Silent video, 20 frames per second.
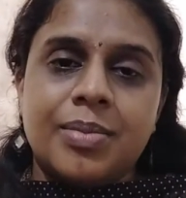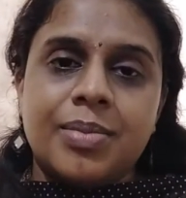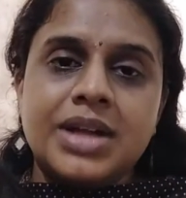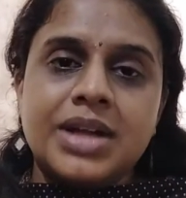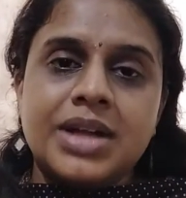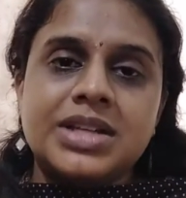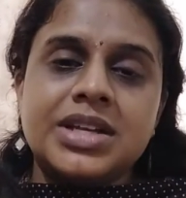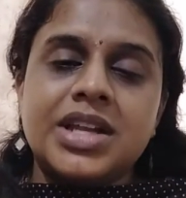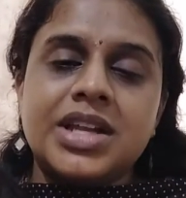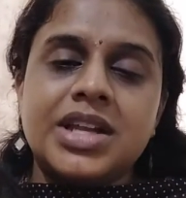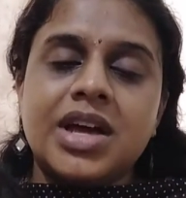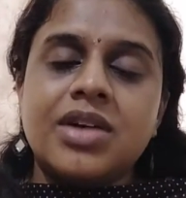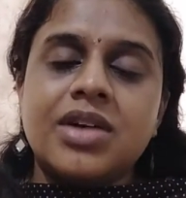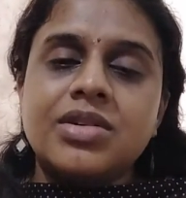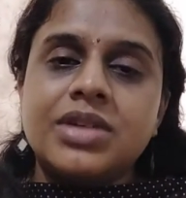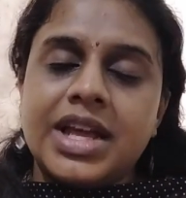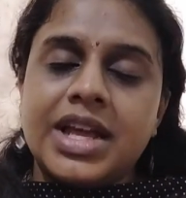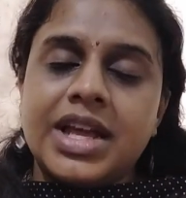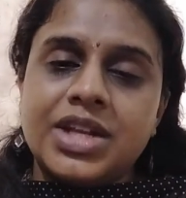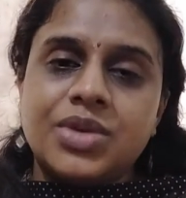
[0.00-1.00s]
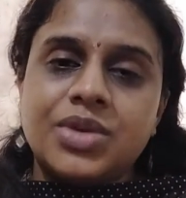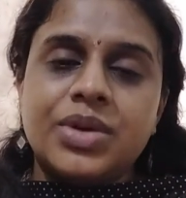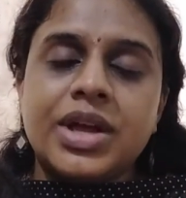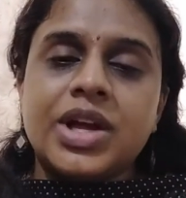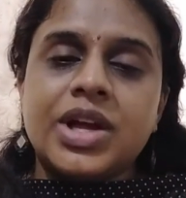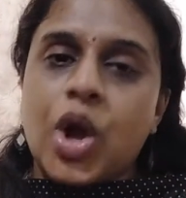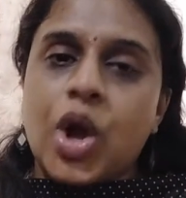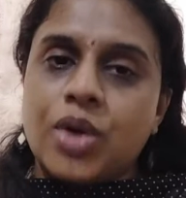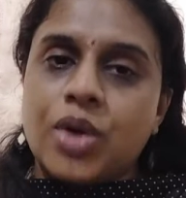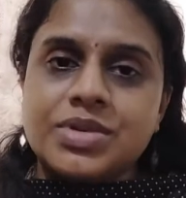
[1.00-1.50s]
But in our
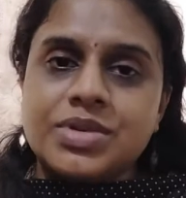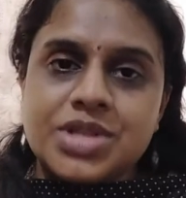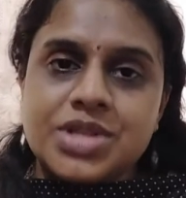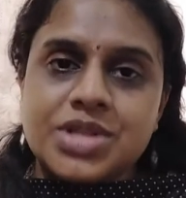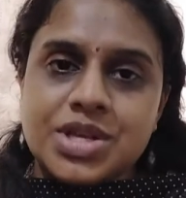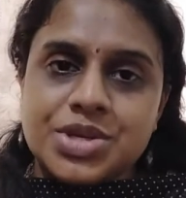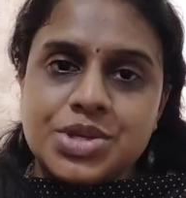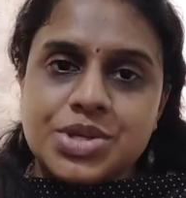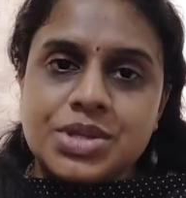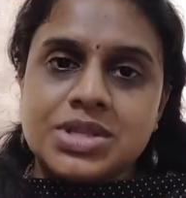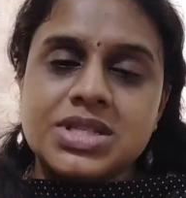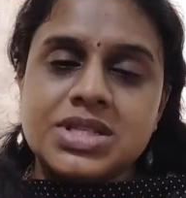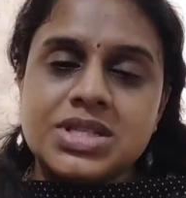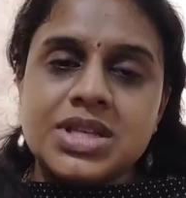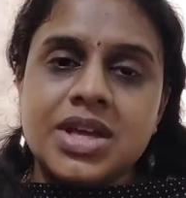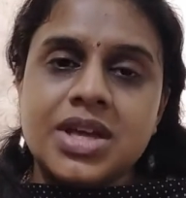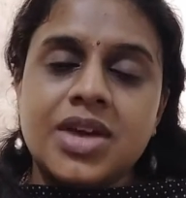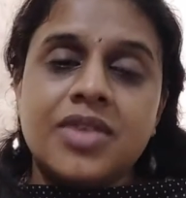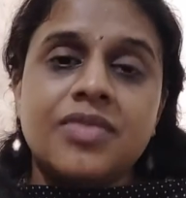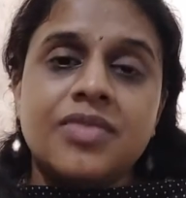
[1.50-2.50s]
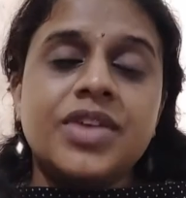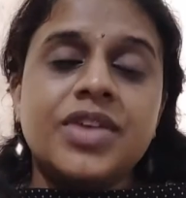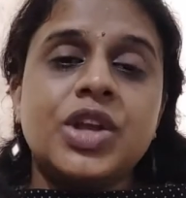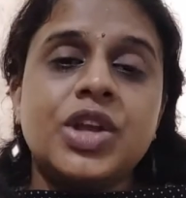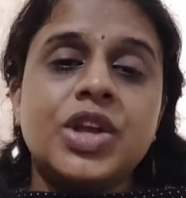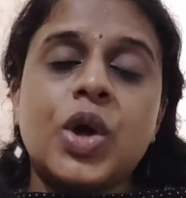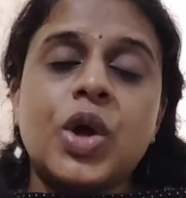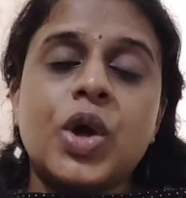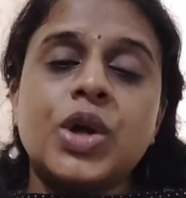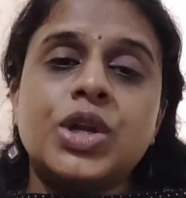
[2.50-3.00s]
day-to-day conversations,
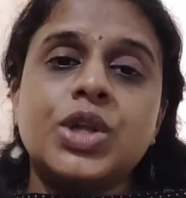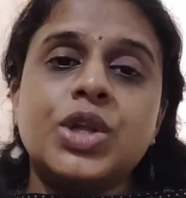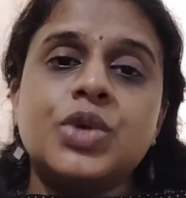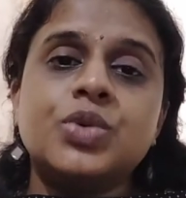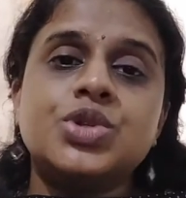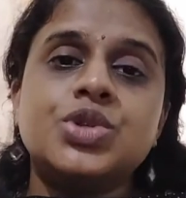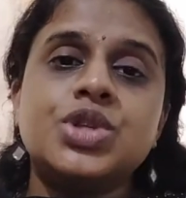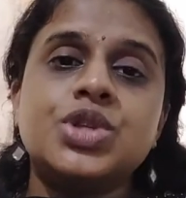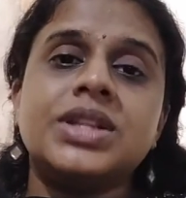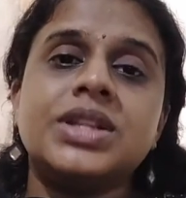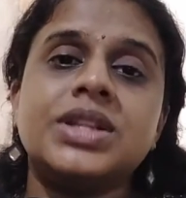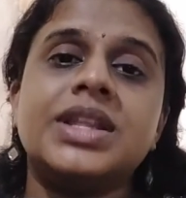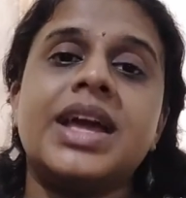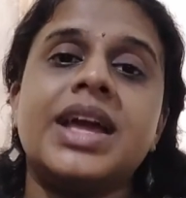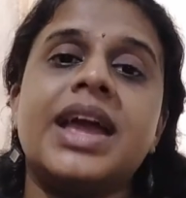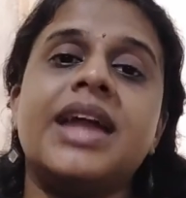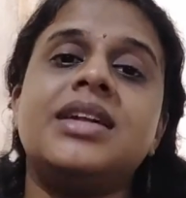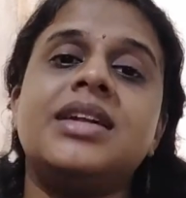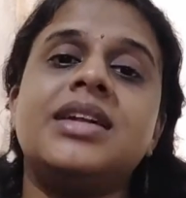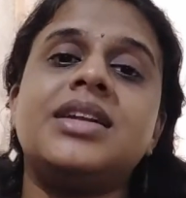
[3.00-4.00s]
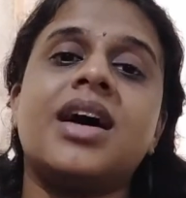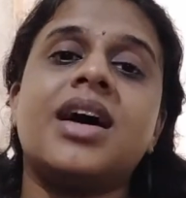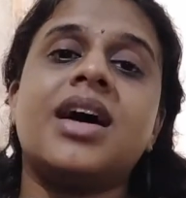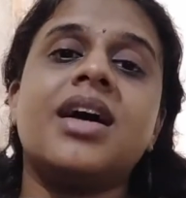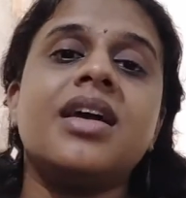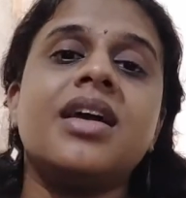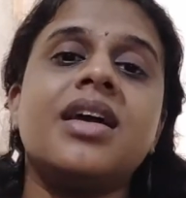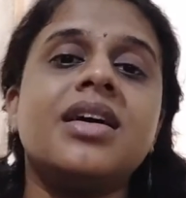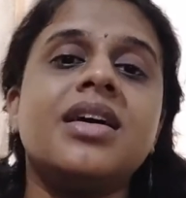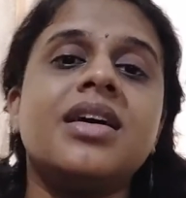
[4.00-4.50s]
we are not using the
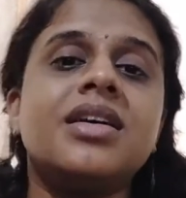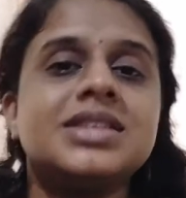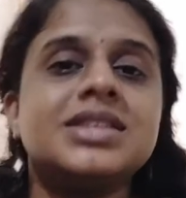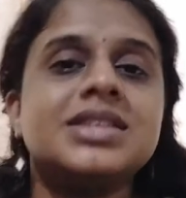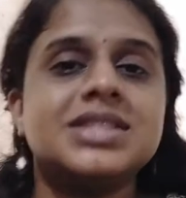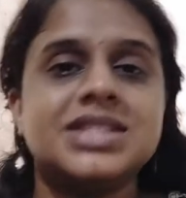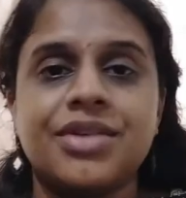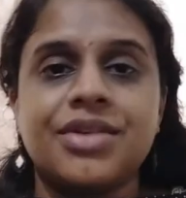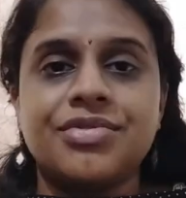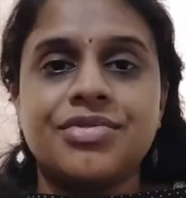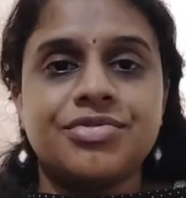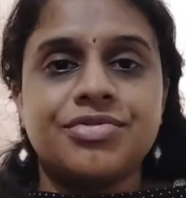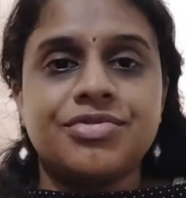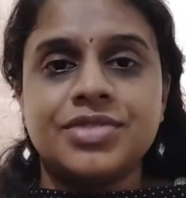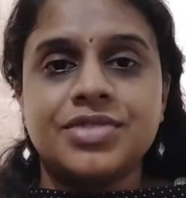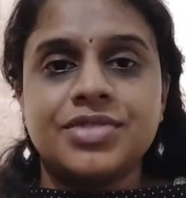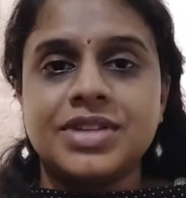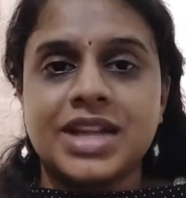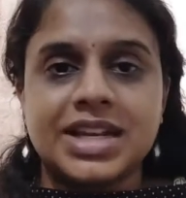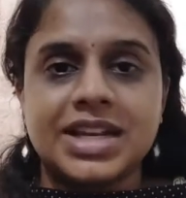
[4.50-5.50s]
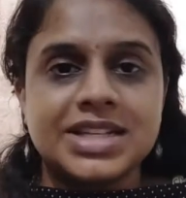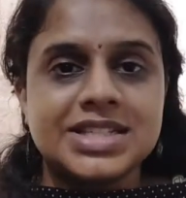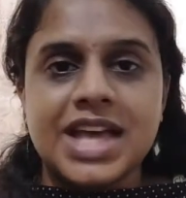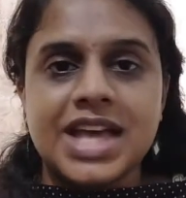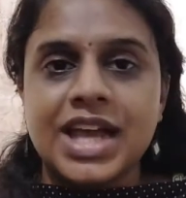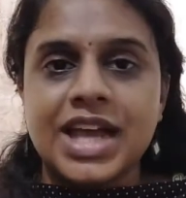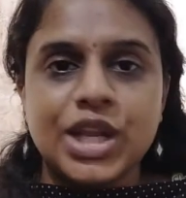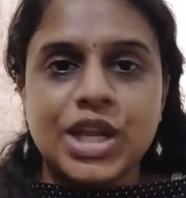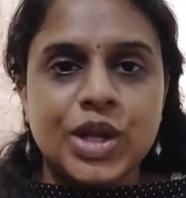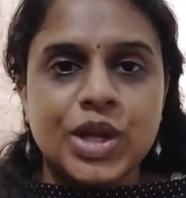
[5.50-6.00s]
entire stuff that is
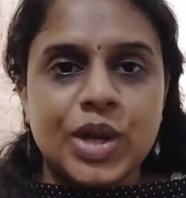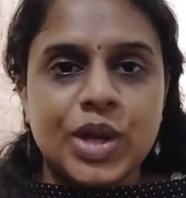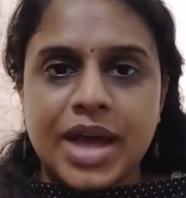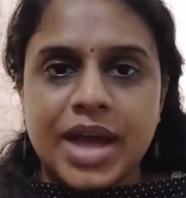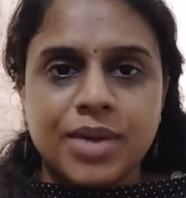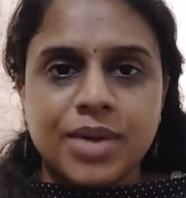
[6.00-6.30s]
there in your